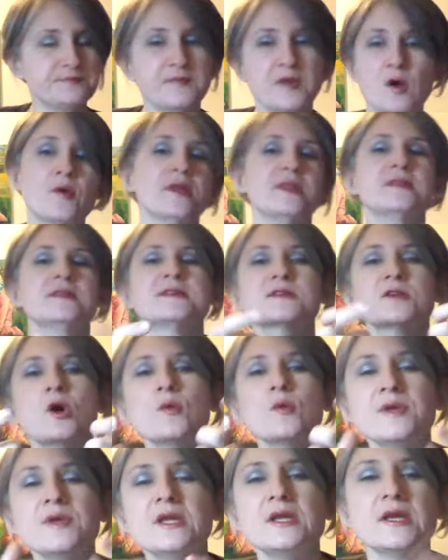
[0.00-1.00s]
Oh, and the
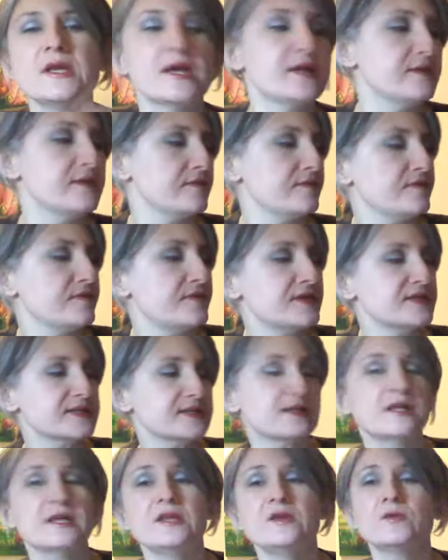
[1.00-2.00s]
Sculpey and this
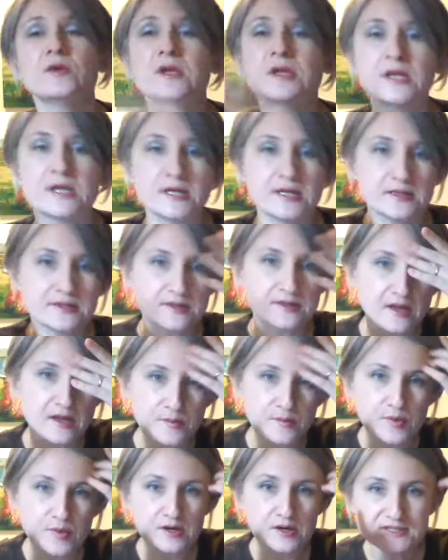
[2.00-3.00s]
clay you can get at
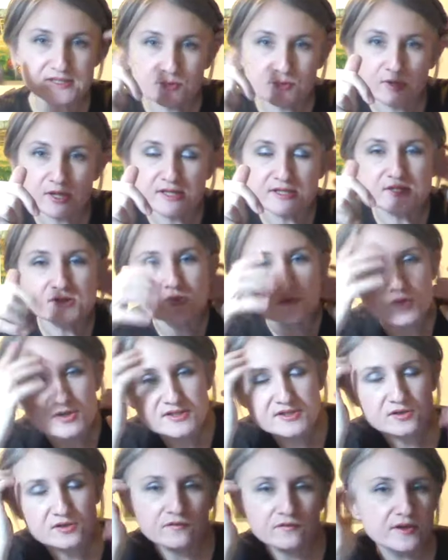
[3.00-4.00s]
art supply
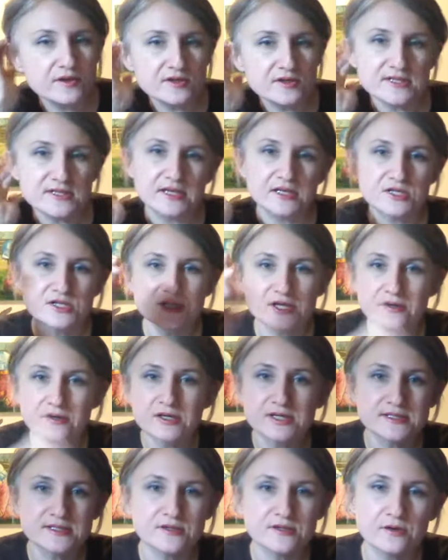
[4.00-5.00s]
stores. So if there's like a
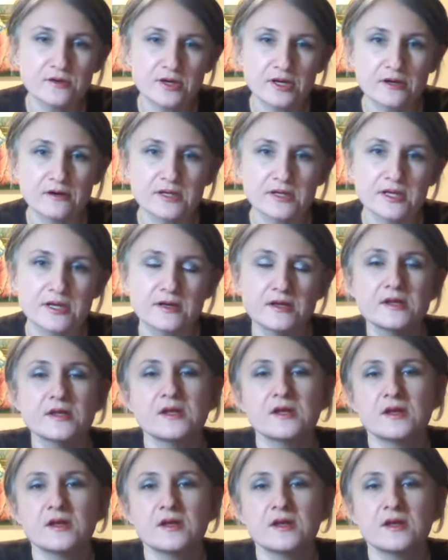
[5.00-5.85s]
Jerry's in your area,